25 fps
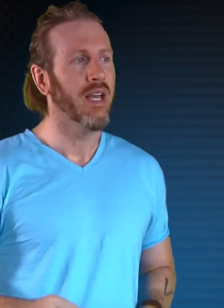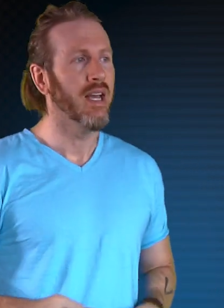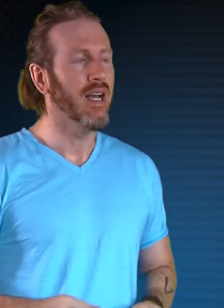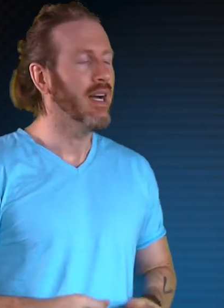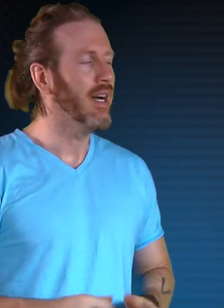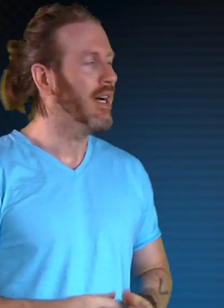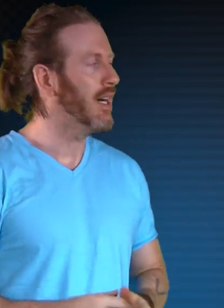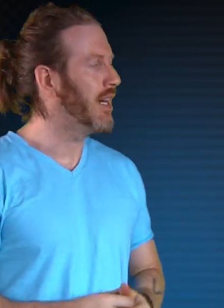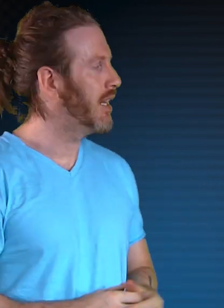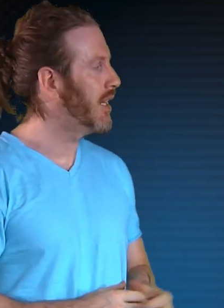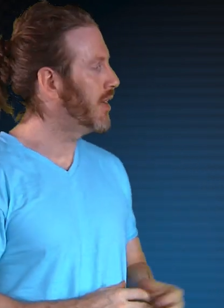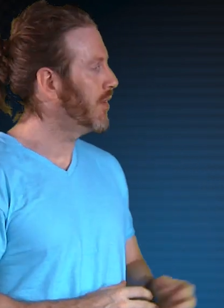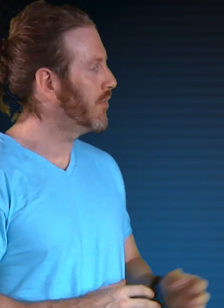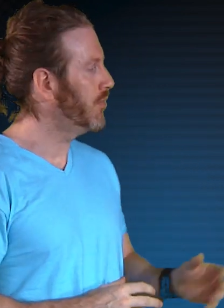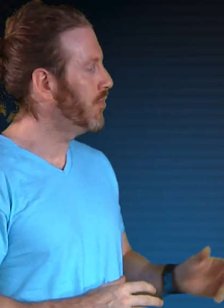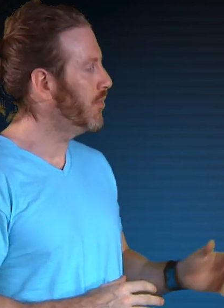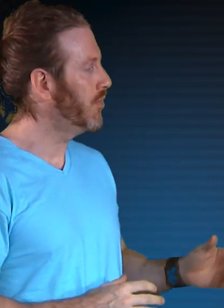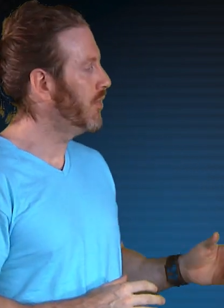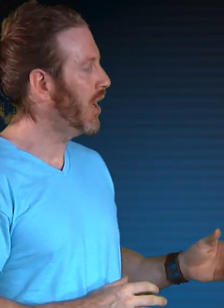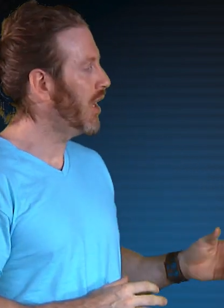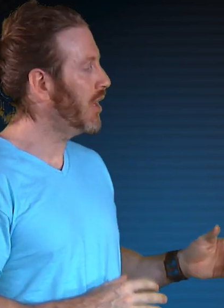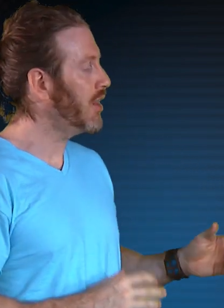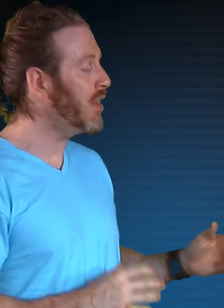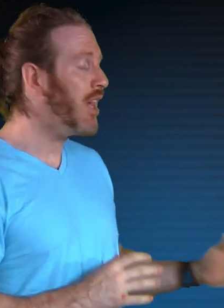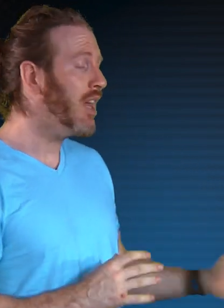A
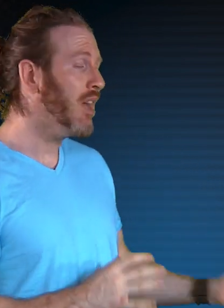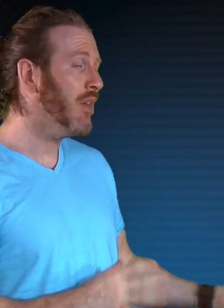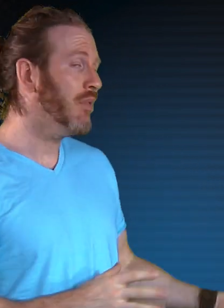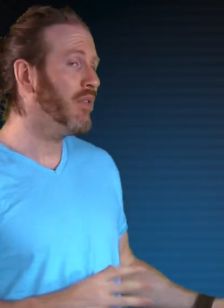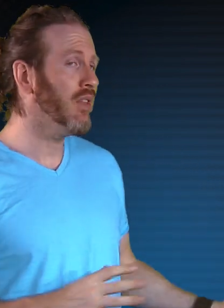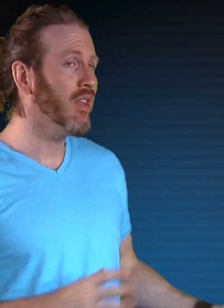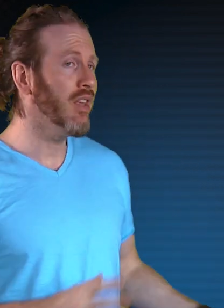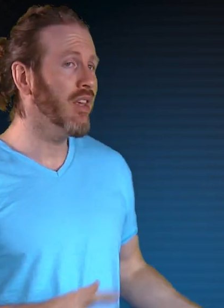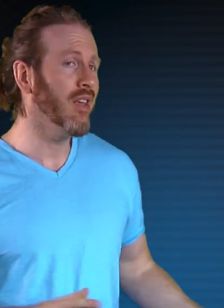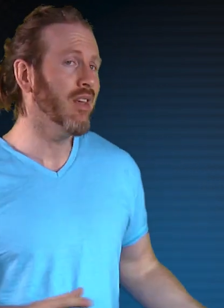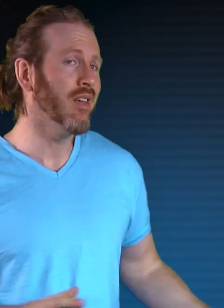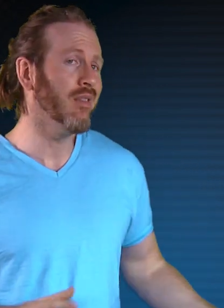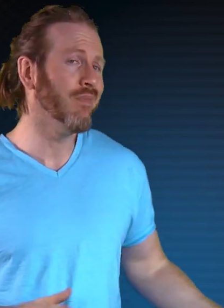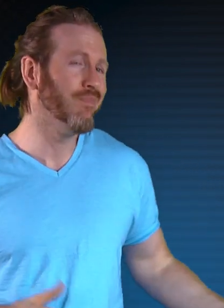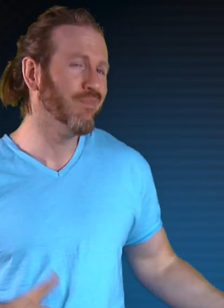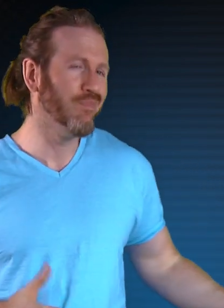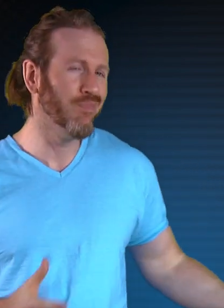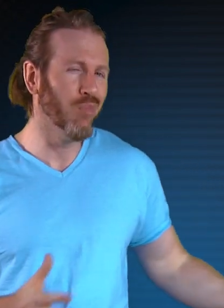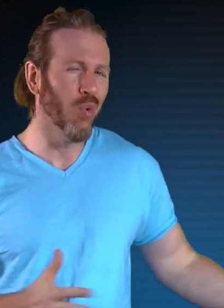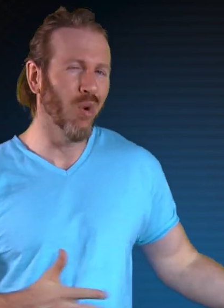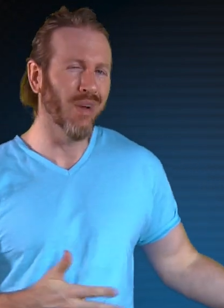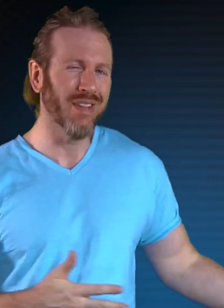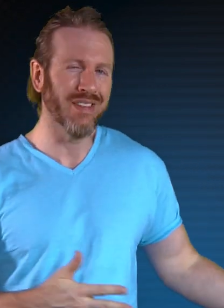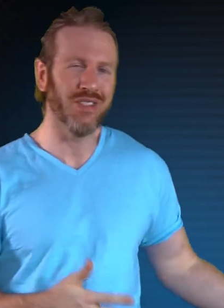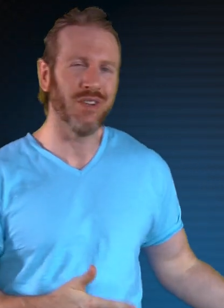lot of the
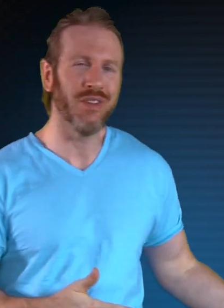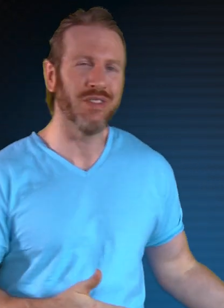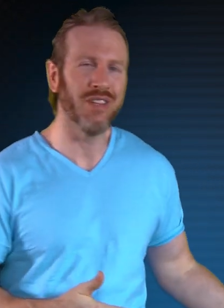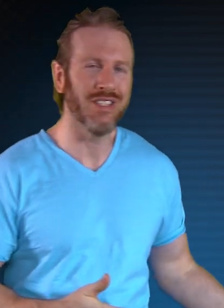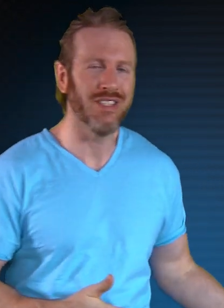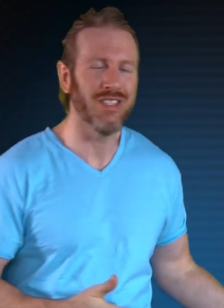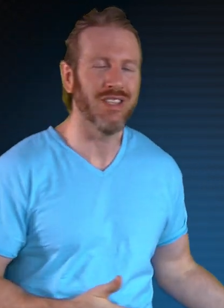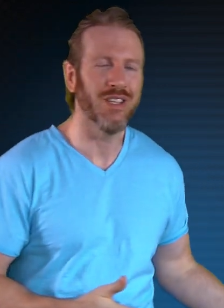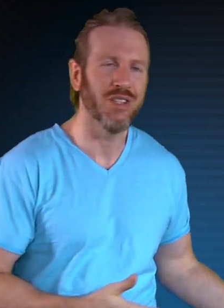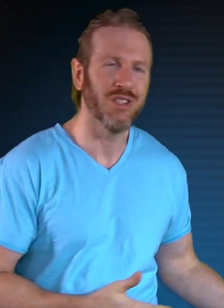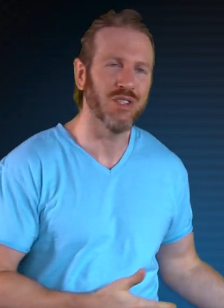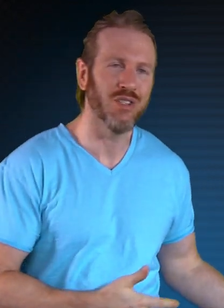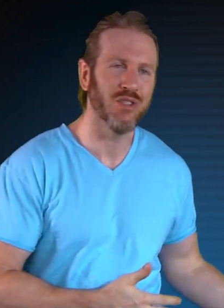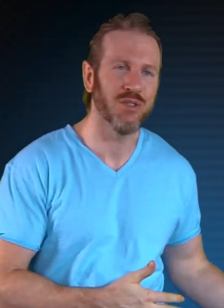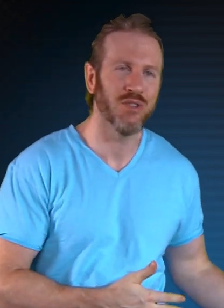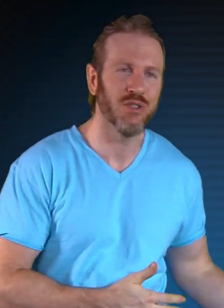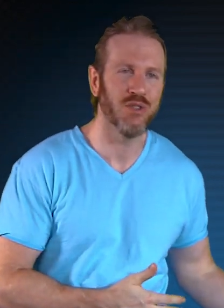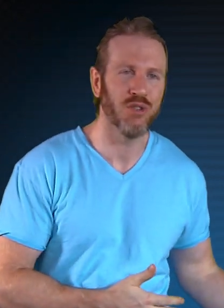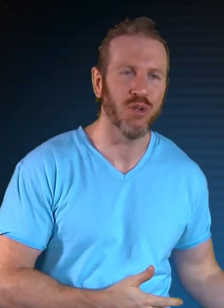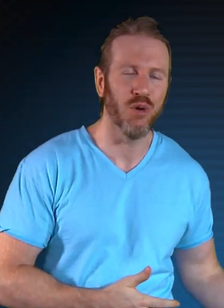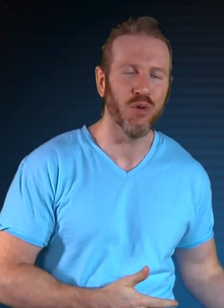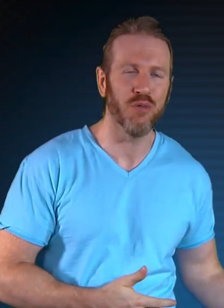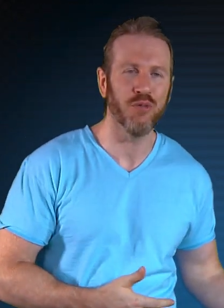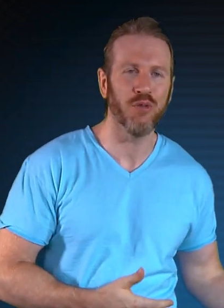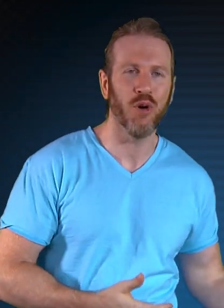ones on this list
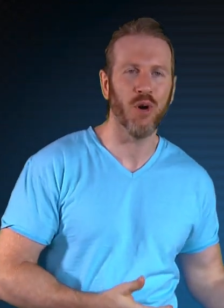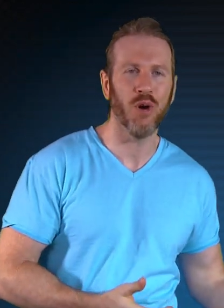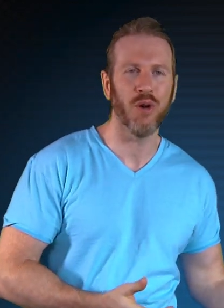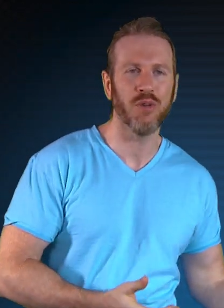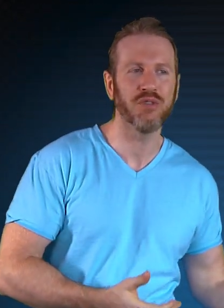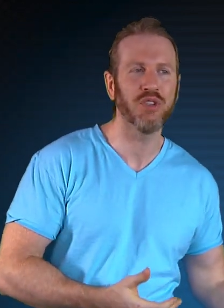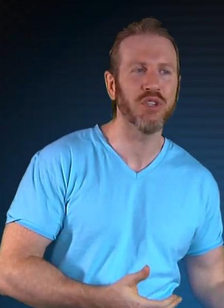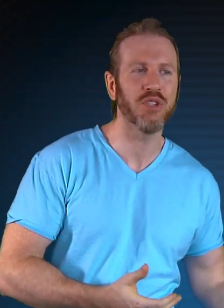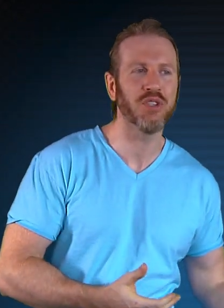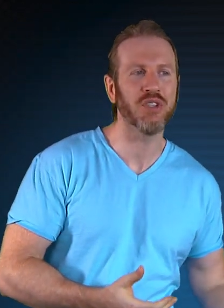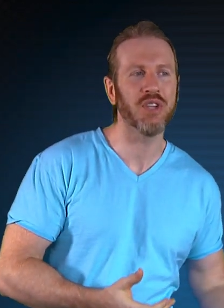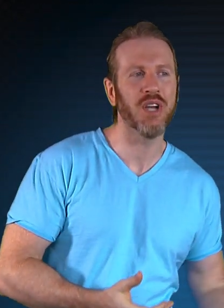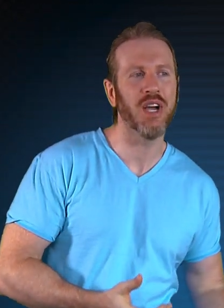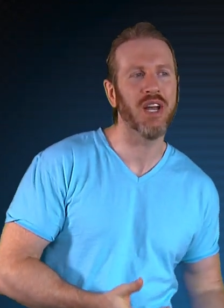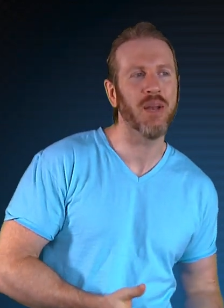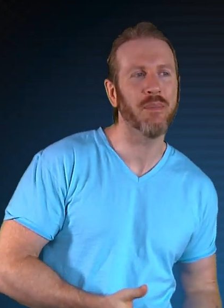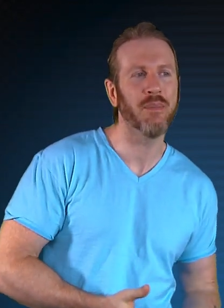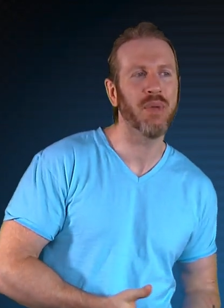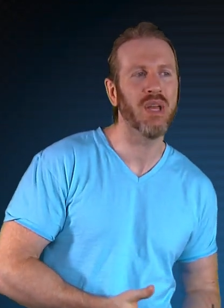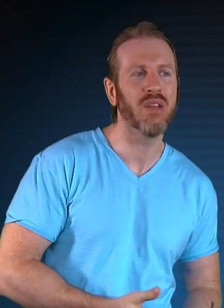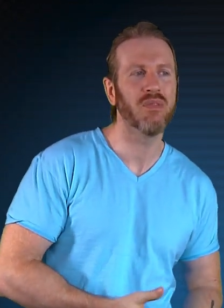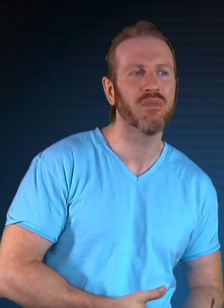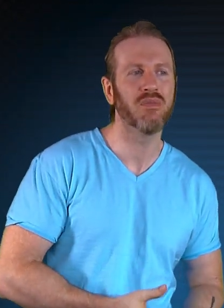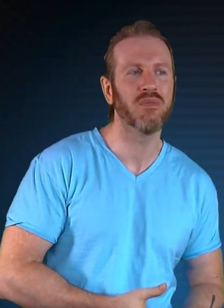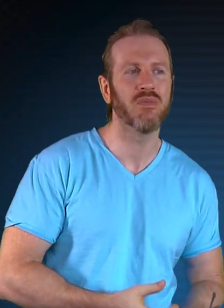so far have just kind of
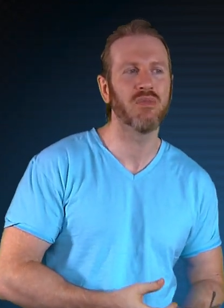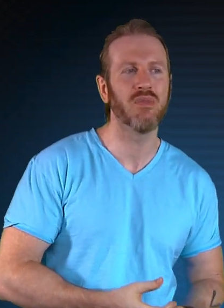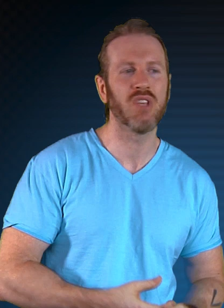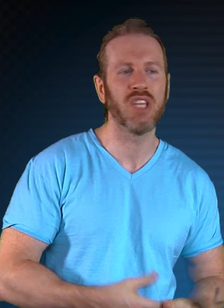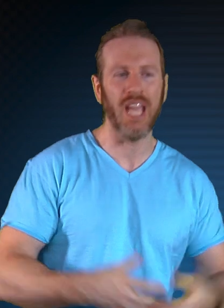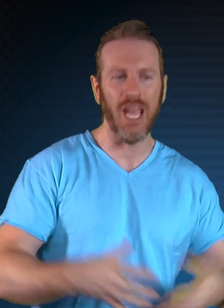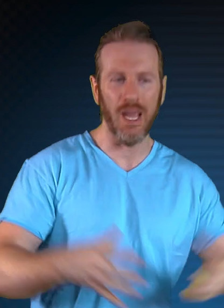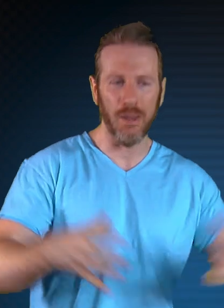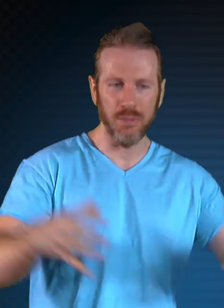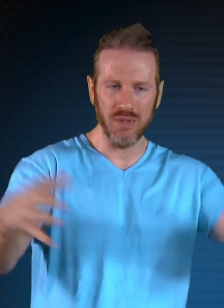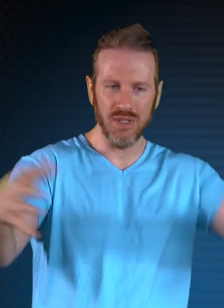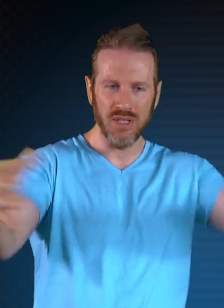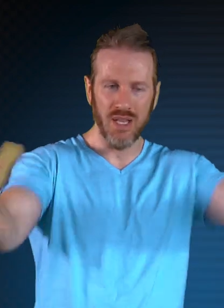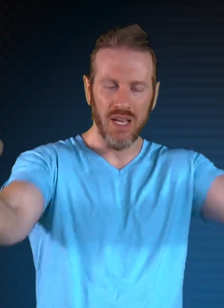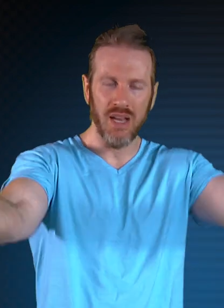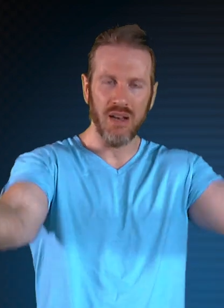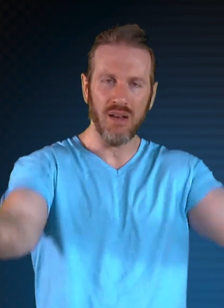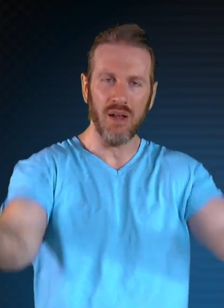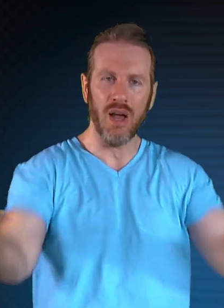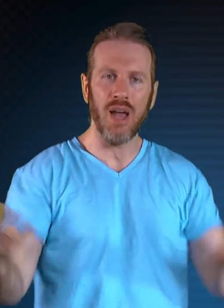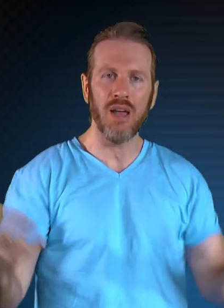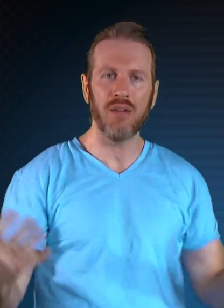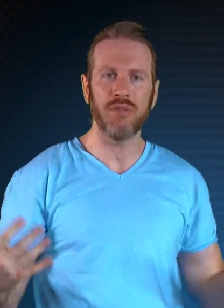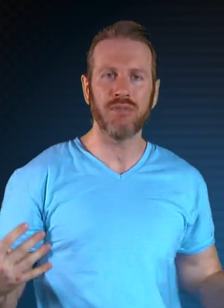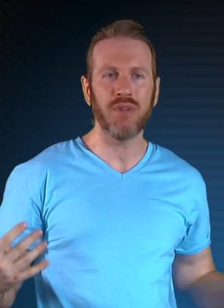been games that
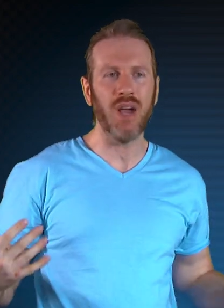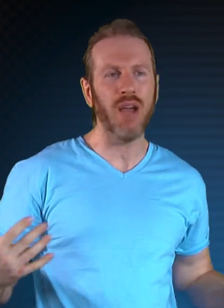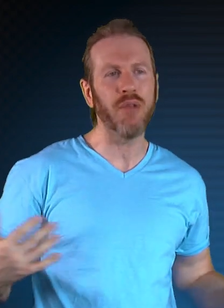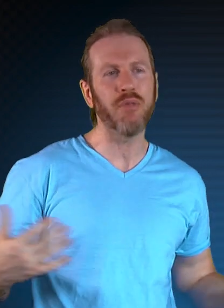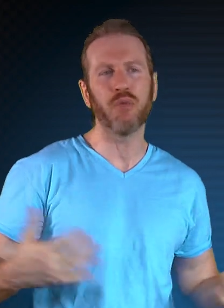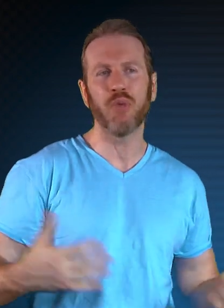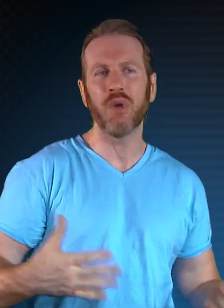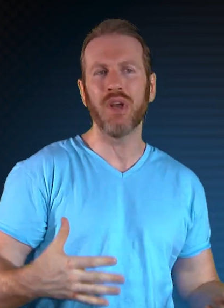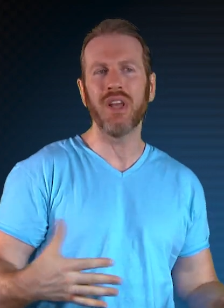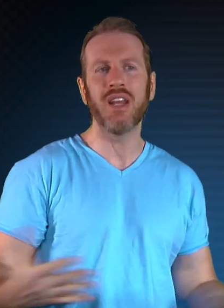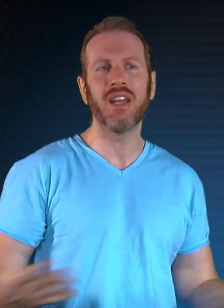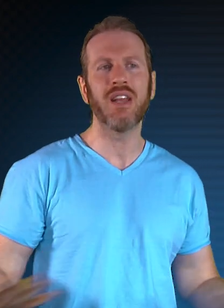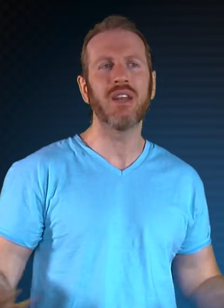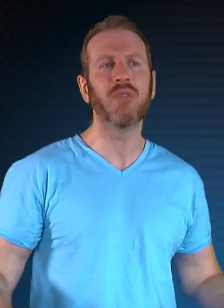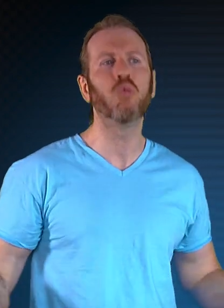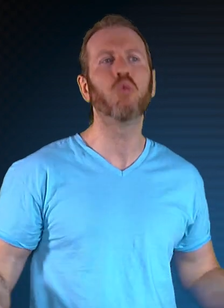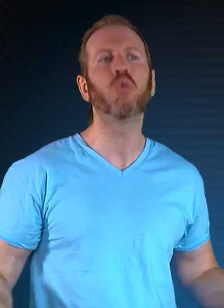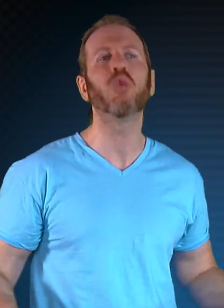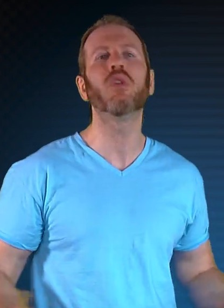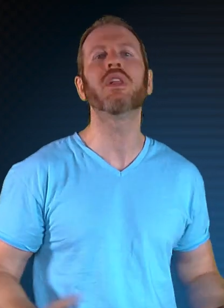I've rented.